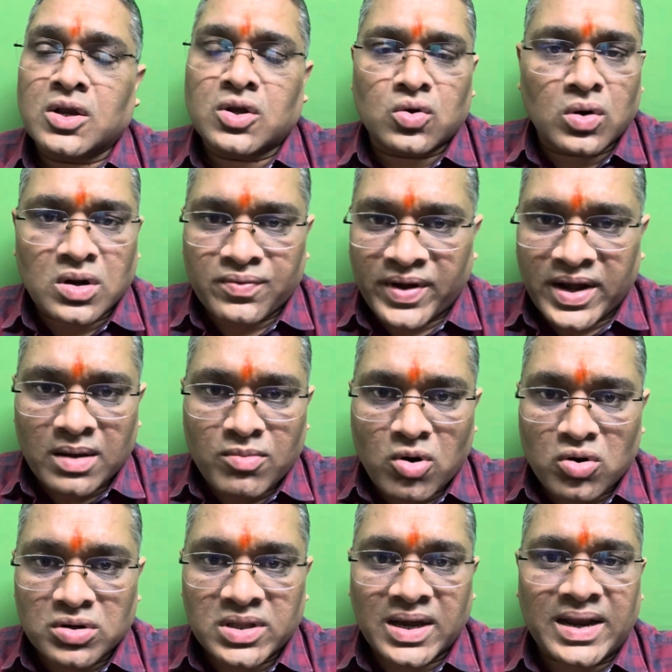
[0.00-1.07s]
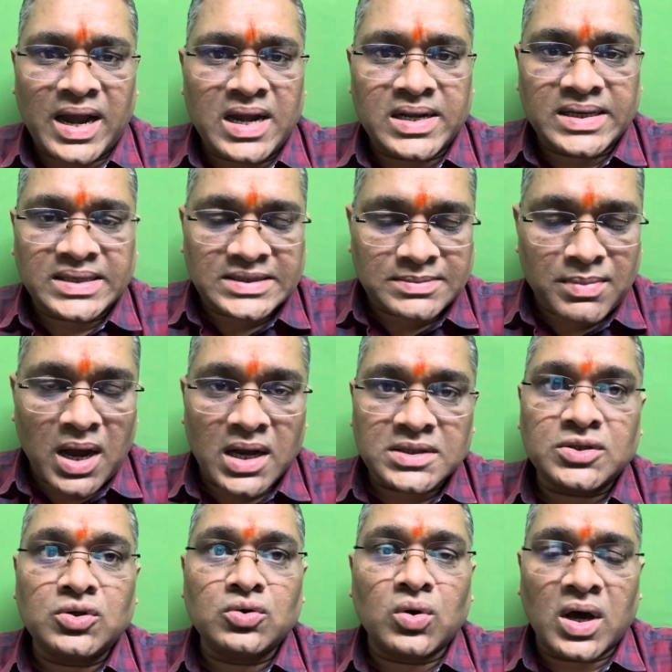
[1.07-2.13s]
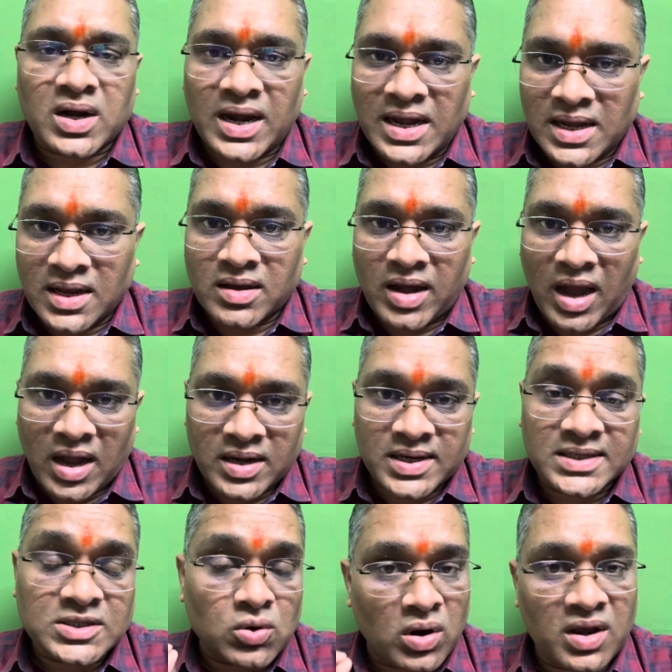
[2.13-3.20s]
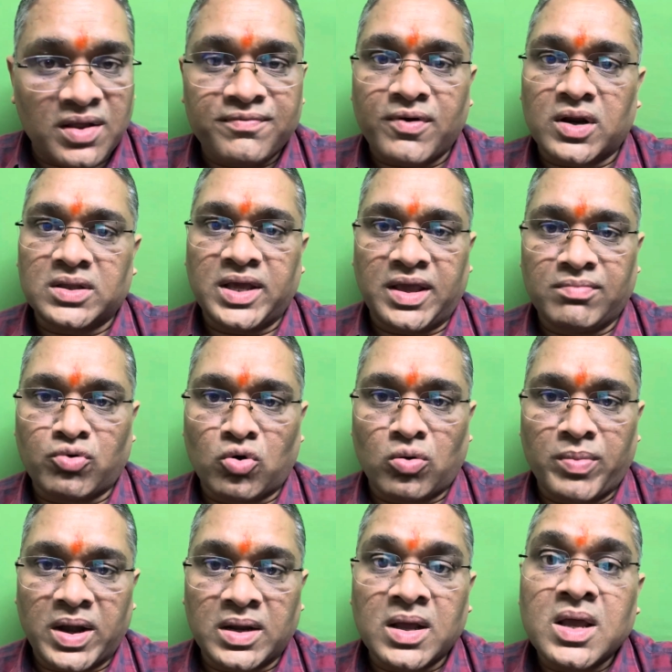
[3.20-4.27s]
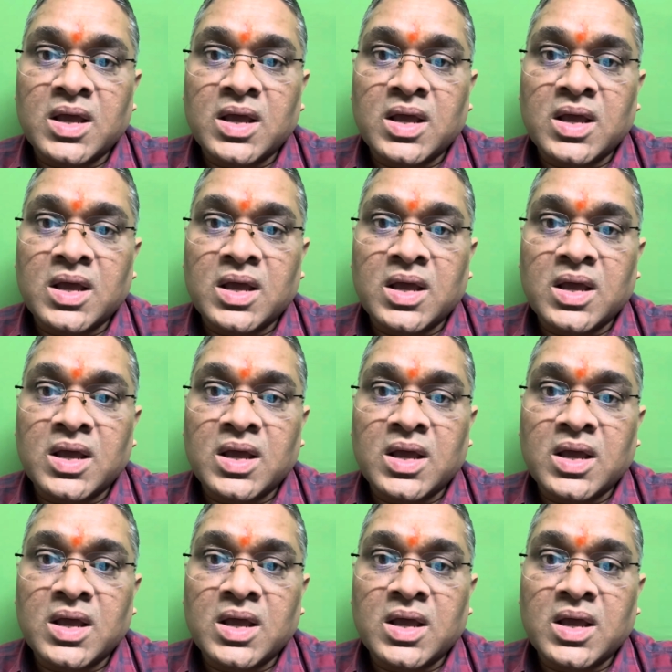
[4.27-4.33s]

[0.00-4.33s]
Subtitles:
Don't worry about the grand test marks. You are writing grand test only for the improvement.